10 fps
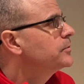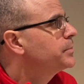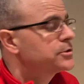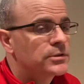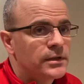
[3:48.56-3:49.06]

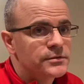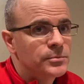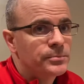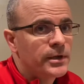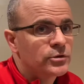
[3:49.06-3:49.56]
patient will have some
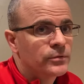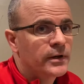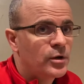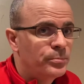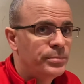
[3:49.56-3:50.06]
impact over
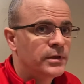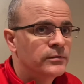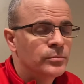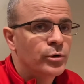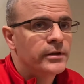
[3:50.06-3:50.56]
how big of
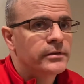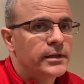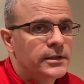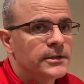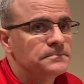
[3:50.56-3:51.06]
a breath they
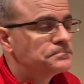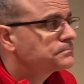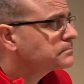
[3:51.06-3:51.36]
get.